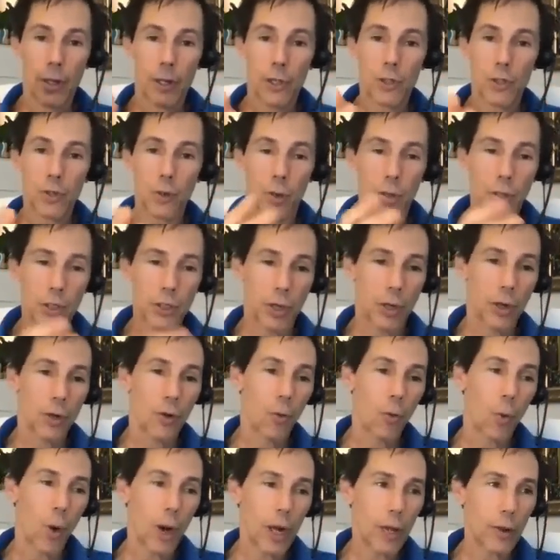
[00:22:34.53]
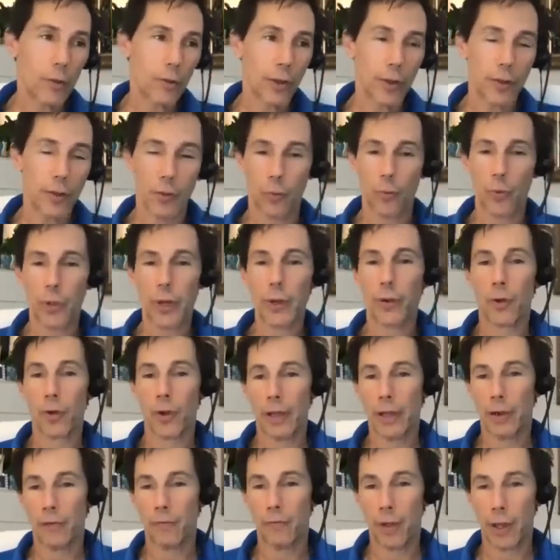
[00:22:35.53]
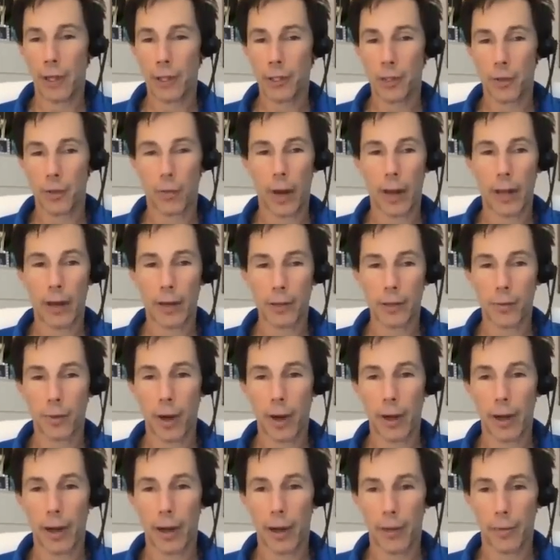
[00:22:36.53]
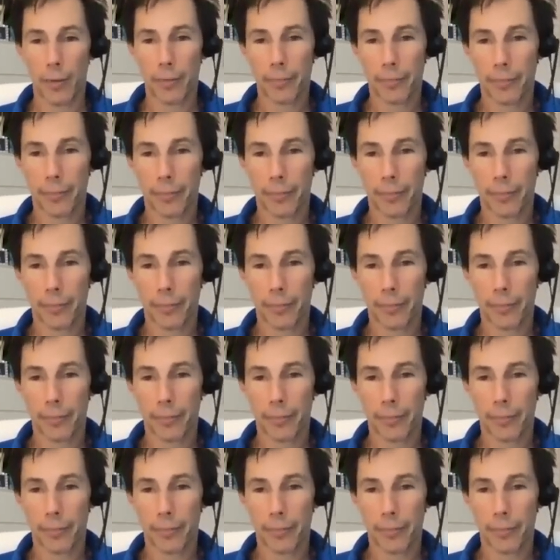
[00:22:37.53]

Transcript: george what do you think the real inflation rate is right now